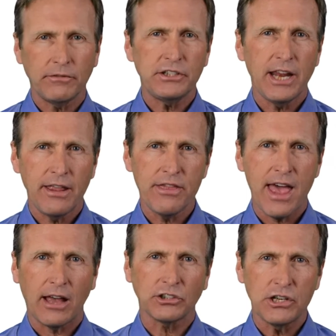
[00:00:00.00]
of
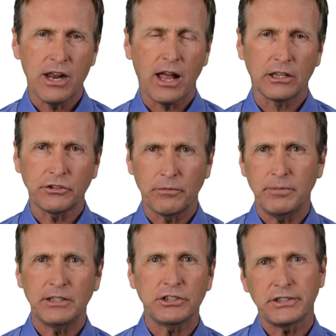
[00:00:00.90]
$10,000 from
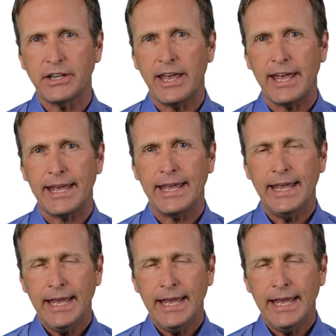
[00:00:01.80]
business A